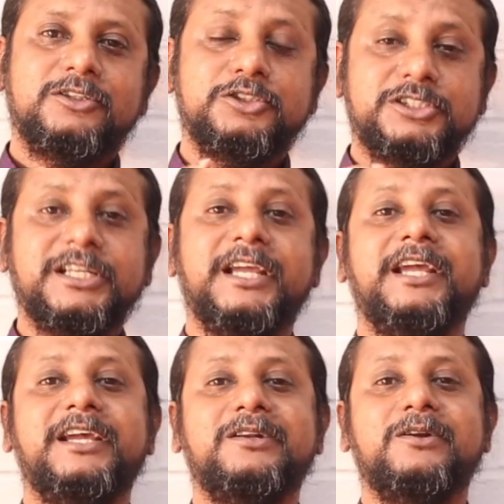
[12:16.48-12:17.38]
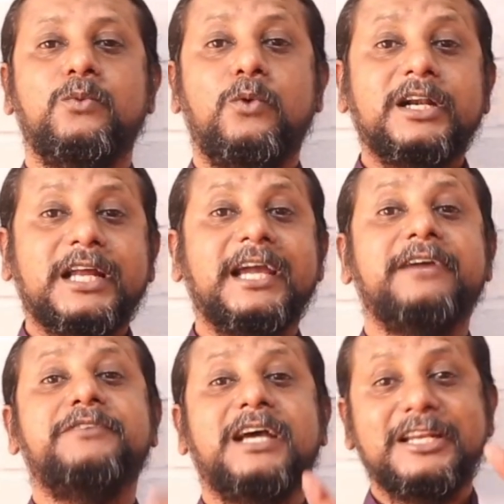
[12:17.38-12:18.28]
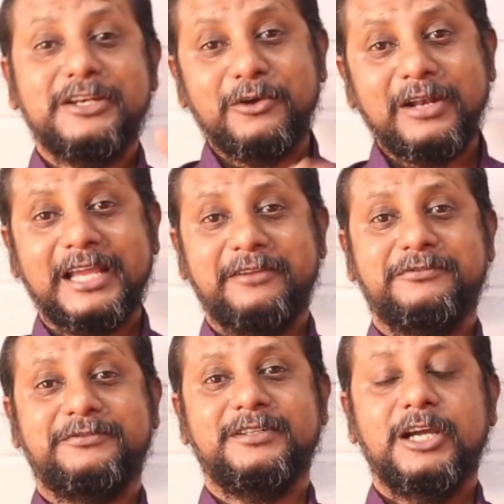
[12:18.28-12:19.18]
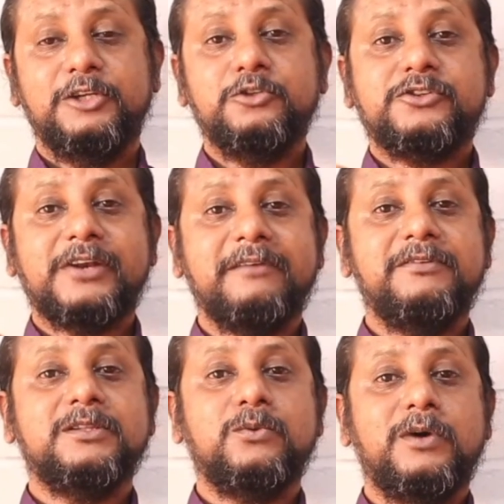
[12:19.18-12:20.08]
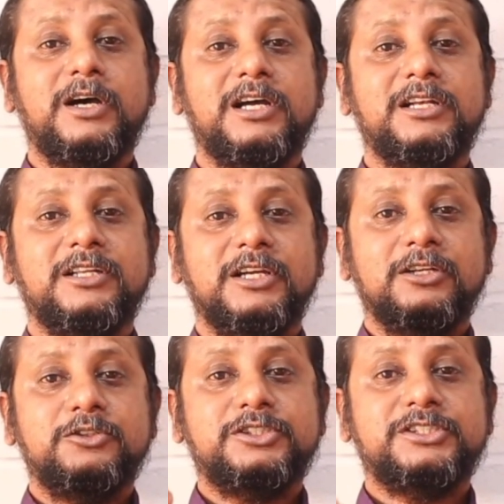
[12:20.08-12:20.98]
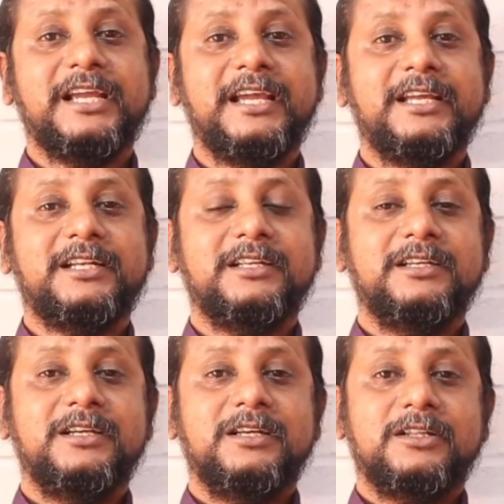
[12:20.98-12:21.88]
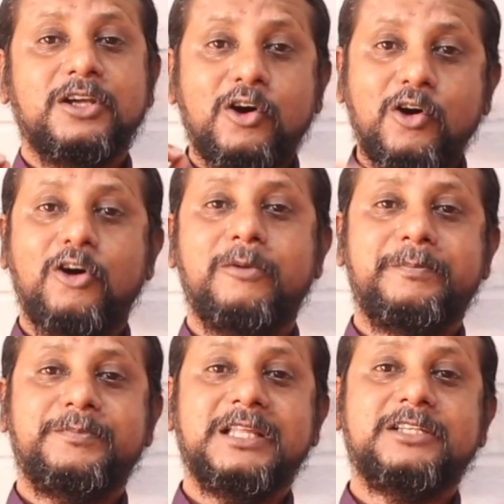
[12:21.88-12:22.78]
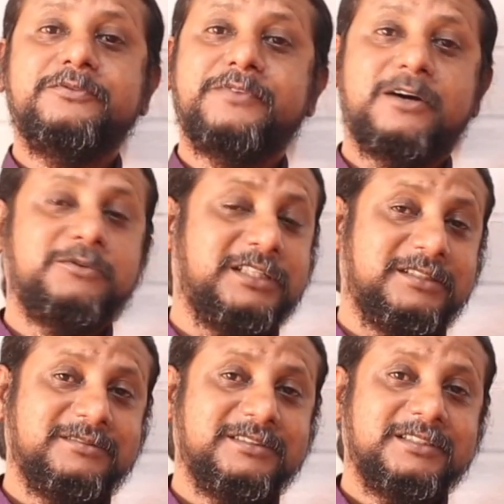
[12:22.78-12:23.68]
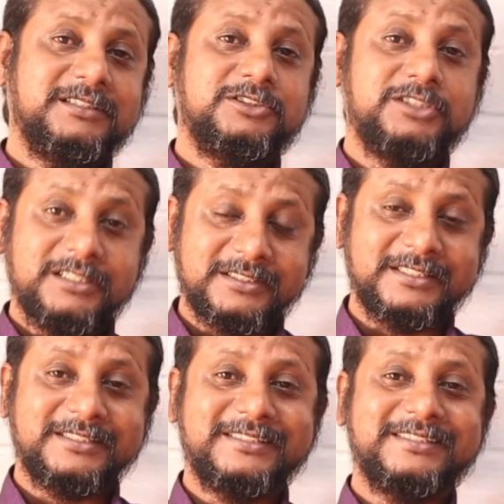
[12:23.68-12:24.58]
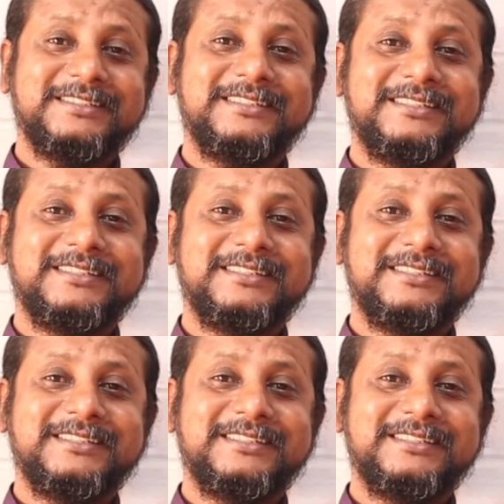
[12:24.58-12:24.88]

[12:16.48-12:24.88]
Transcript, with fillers: to share what I have done in your life. You travel the world to share the hope that you found in Jesus.